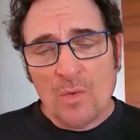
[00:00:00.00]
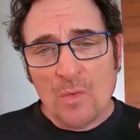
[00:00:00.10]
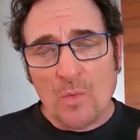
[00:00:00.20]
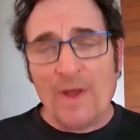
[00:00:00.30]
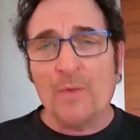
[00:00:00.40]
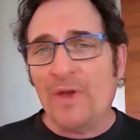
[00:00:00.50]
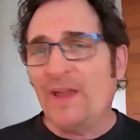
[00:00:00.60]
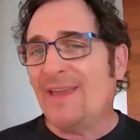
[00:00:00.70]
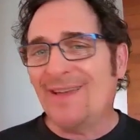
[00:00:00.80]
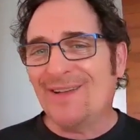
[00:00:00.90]
When
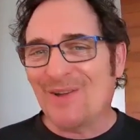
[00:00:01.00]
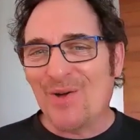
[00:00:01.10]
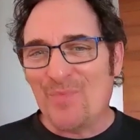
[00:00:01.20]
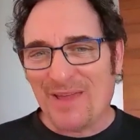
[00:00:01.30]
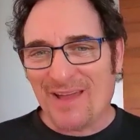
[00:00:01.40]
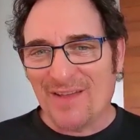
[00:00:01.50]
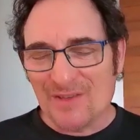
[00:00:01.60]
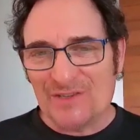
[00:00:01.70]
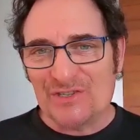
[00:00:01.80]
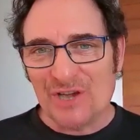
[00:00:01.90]
we killed Opie on
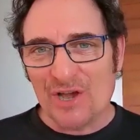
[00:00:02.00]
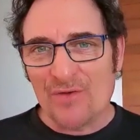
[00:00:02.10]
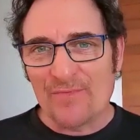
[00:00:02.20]
this show,